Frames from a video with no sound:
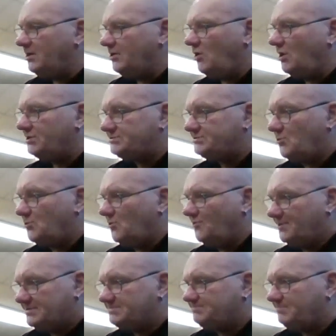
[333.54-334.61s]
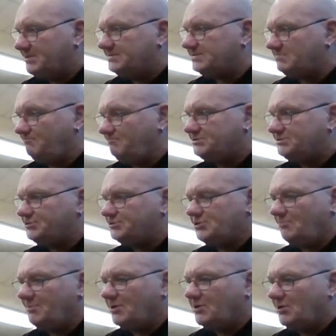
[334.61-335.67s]
And I saw this mystery
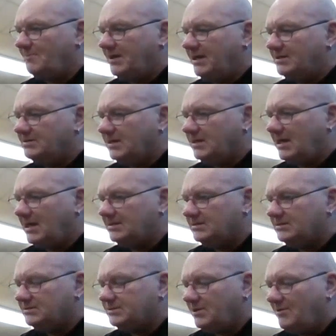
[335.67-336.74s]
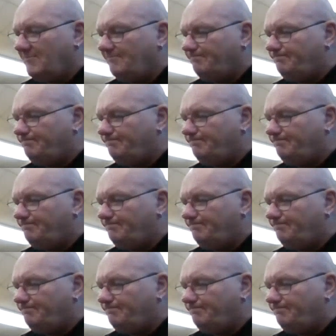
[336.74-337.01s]
shopper come in, and